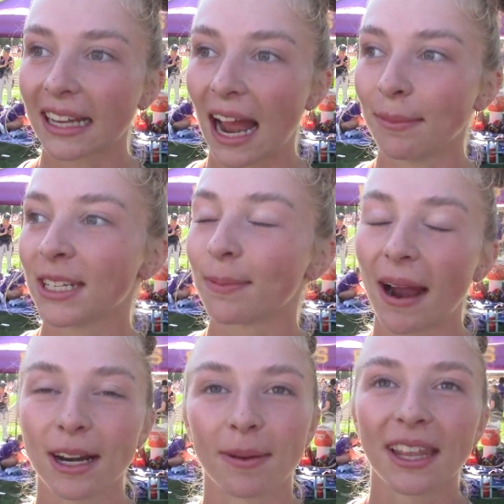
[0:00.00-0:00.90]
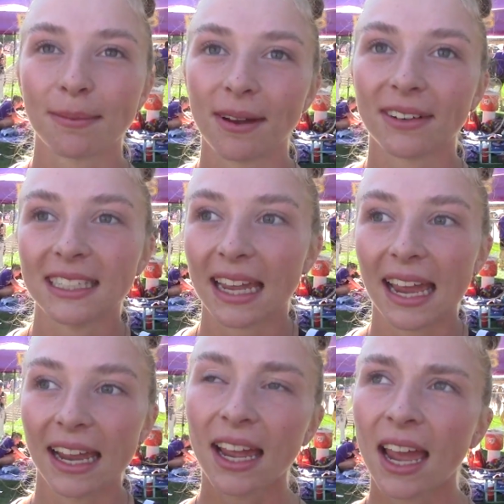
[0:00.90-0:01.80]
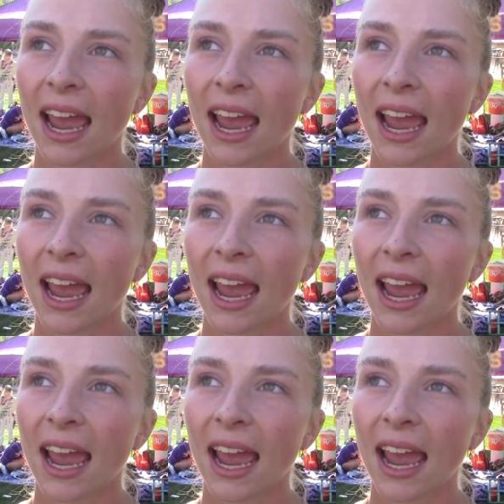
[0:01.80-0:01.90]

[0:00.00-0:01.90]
Like, I'm inspired by them every day.